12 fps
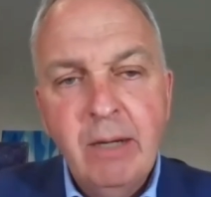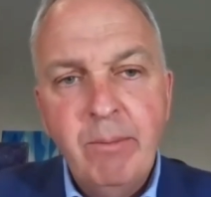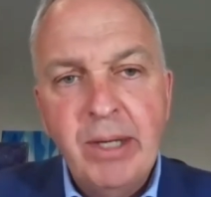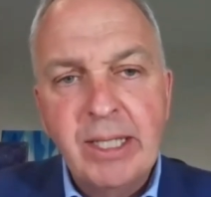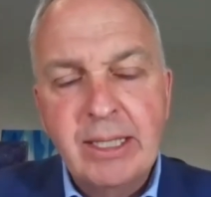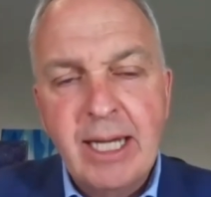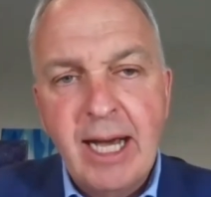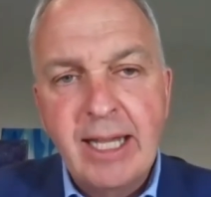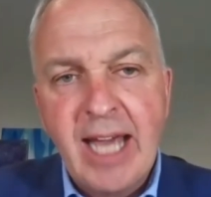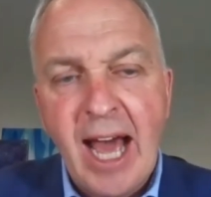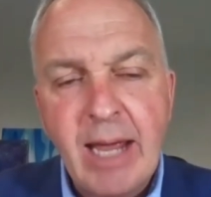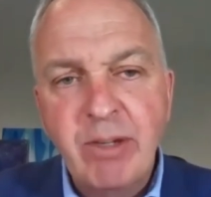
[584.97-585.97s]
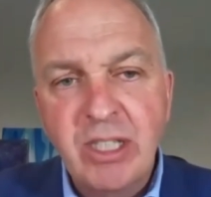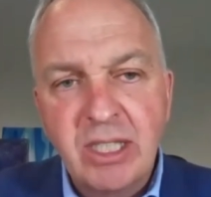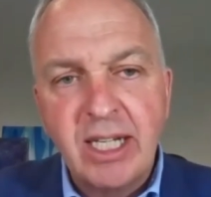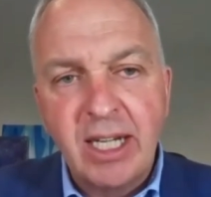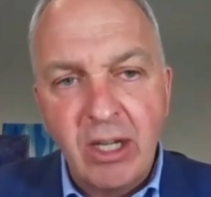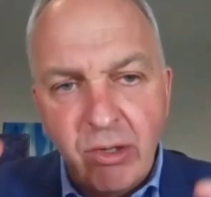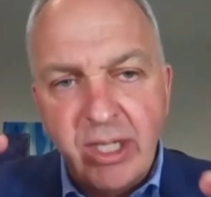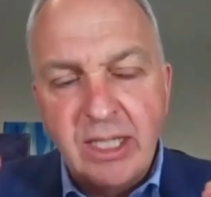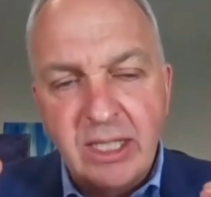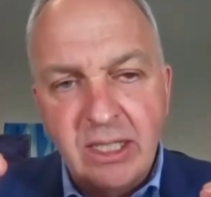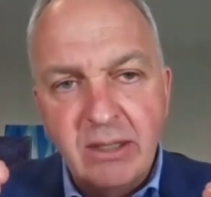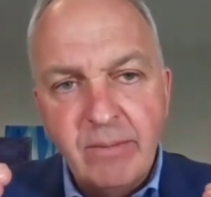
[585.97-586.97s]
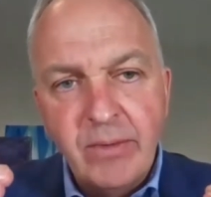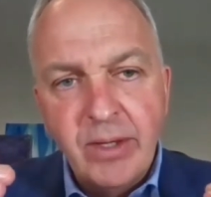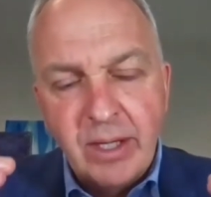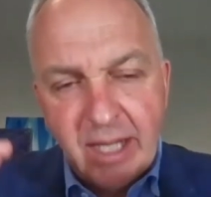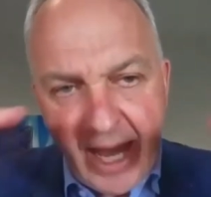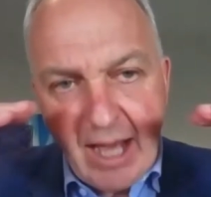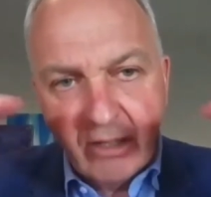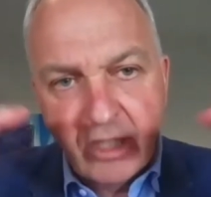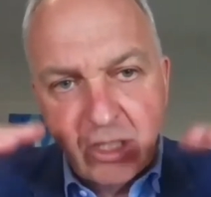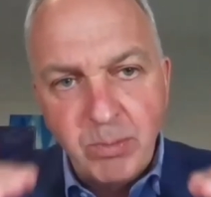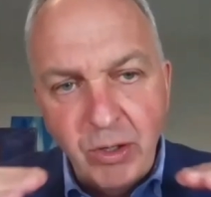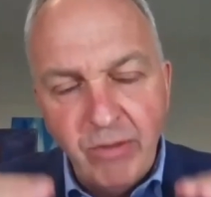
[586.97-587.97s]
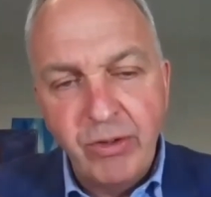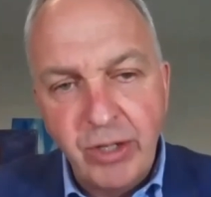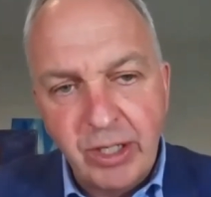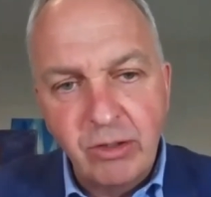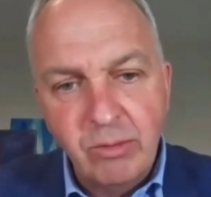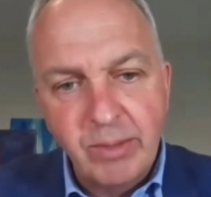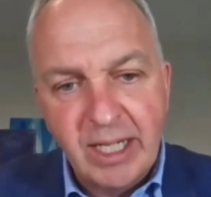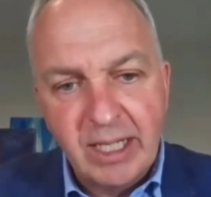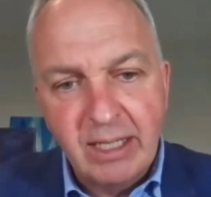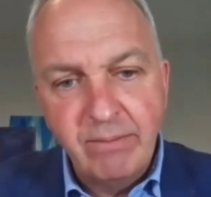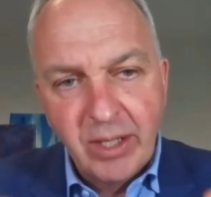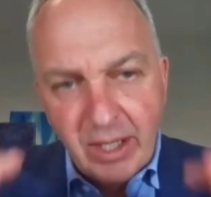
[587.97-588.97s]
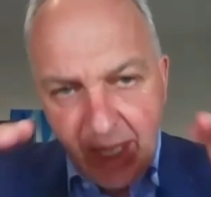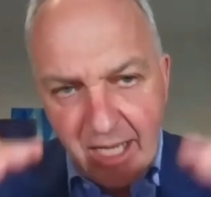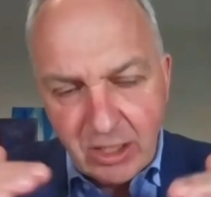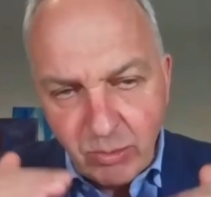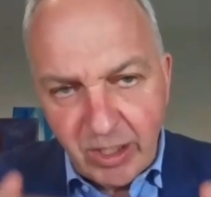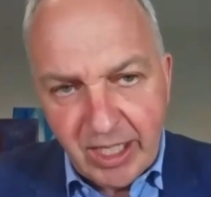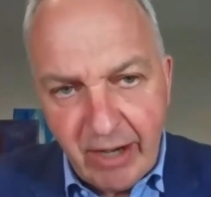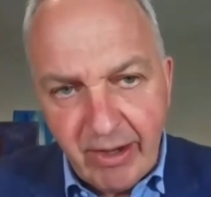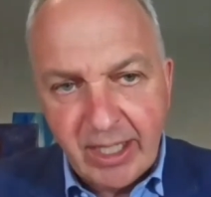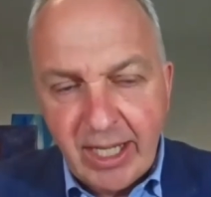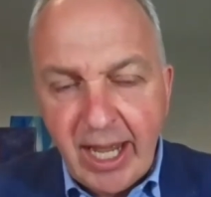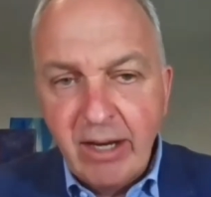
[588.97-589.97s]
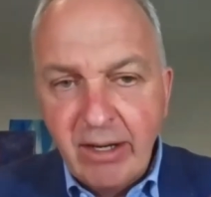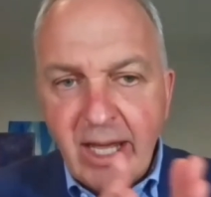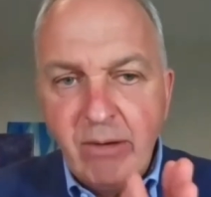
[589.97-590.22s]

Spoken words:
But the aim is to increase the ounces per vertical metre as we're going down.